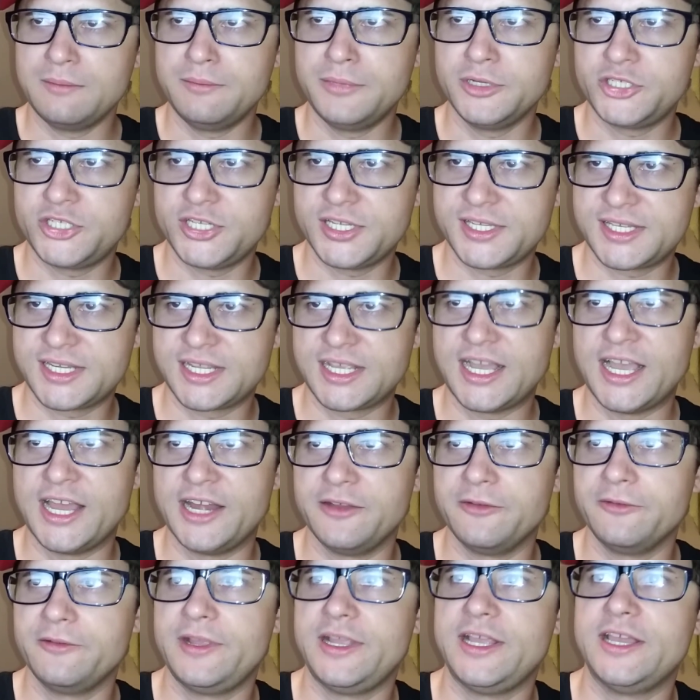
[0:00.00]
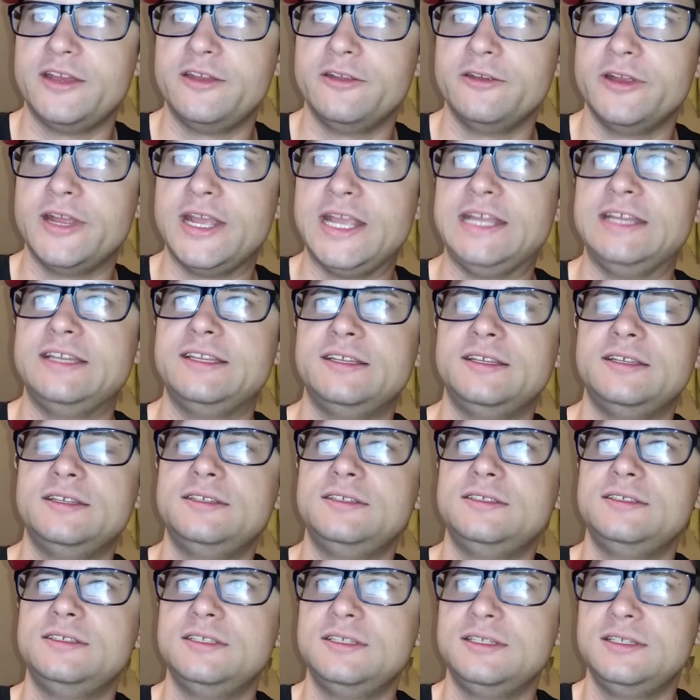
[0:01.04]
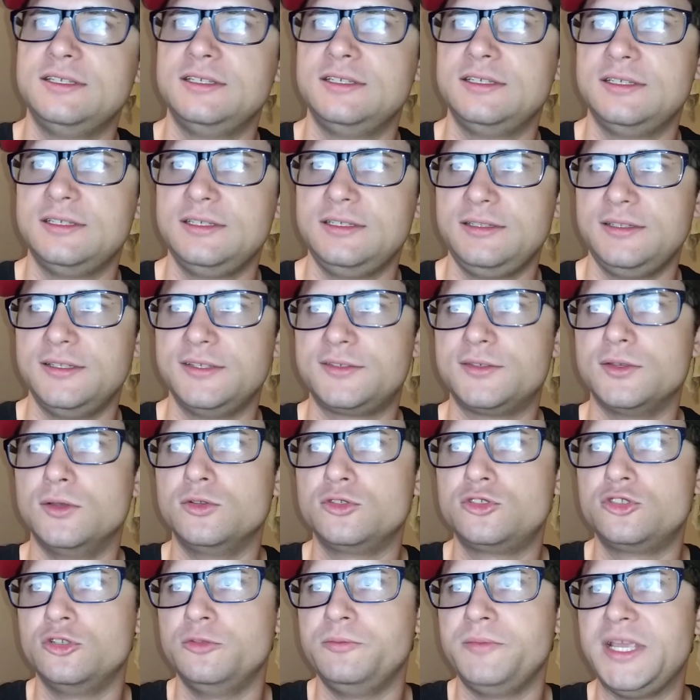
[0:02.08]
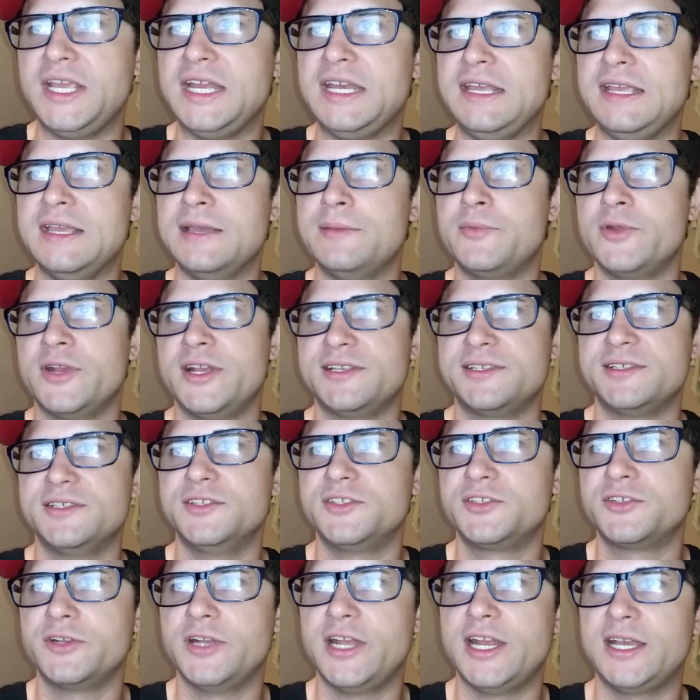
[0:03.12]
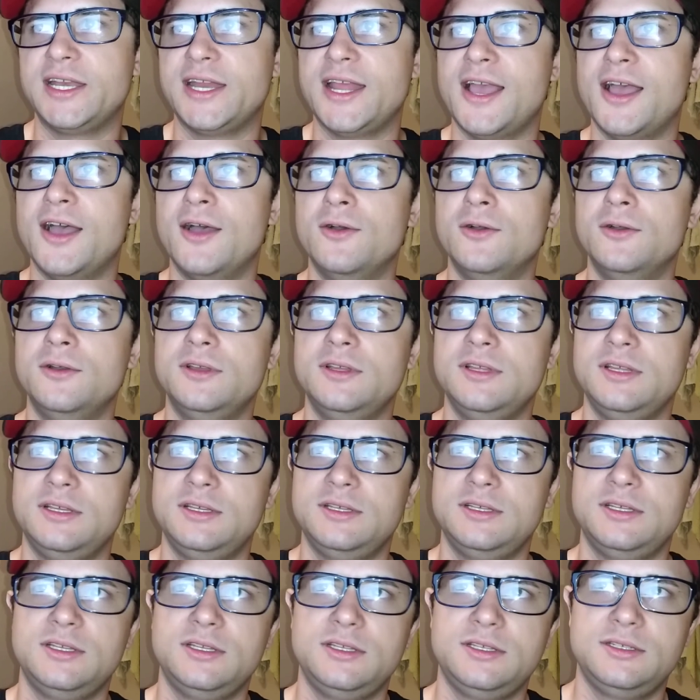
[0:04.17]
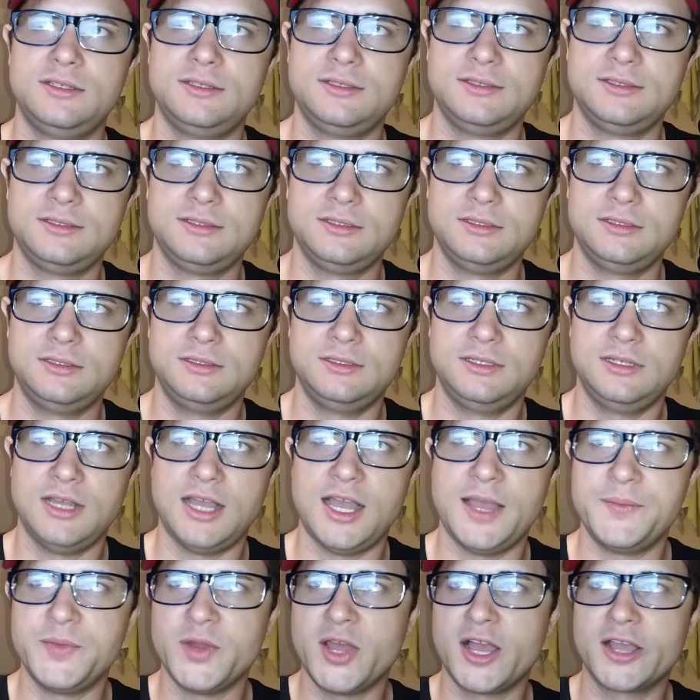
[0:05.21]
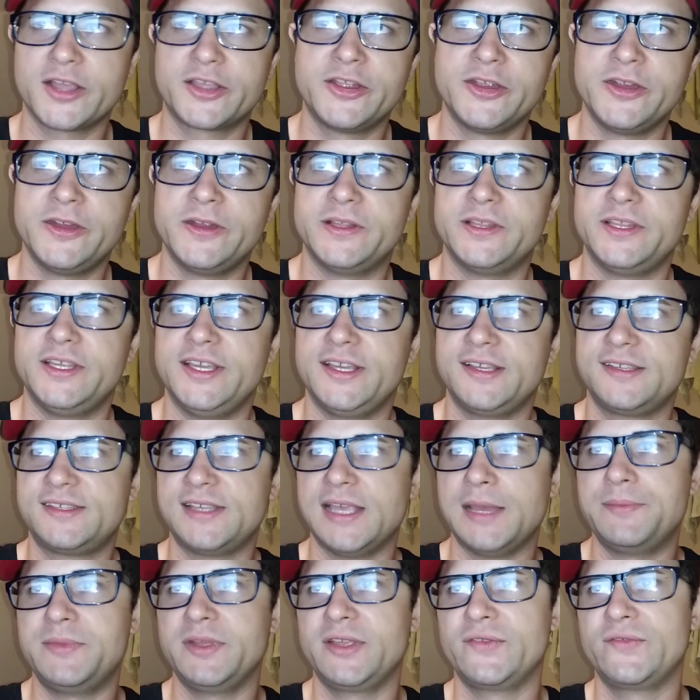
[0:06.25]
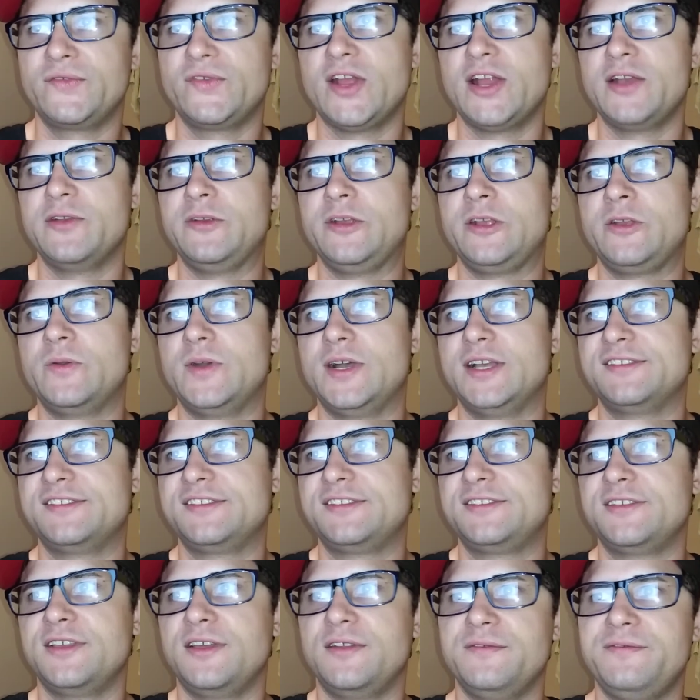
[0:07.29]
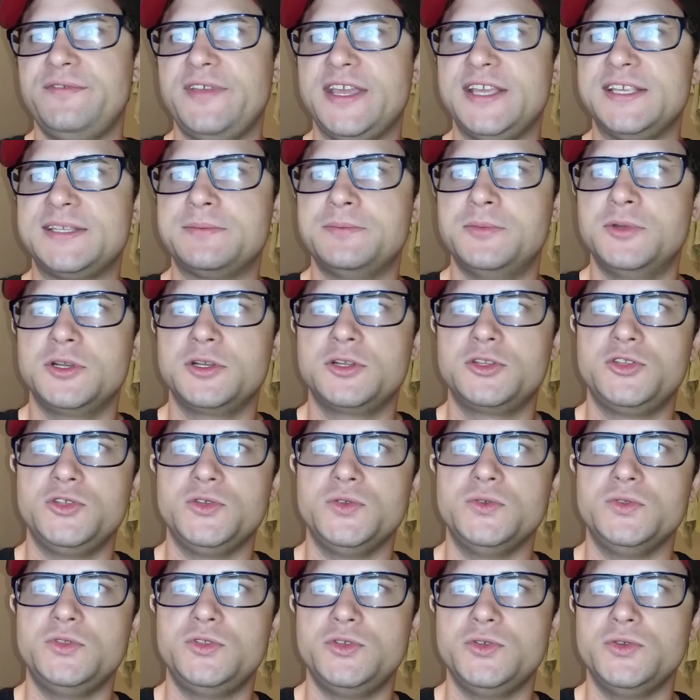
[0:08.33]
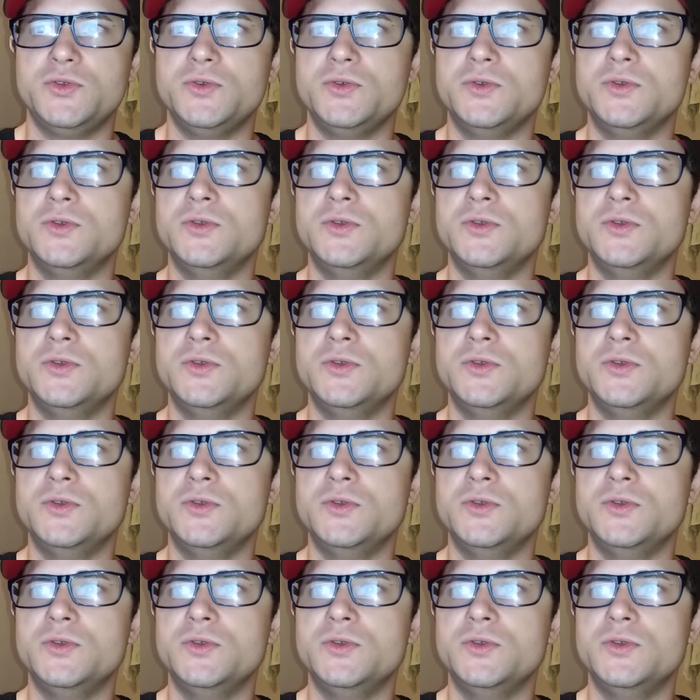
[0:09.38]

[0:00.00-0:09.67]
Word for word: But just to kind of reiterate the social media presence right now. I'm not currently accepting friend requests on Facebook due to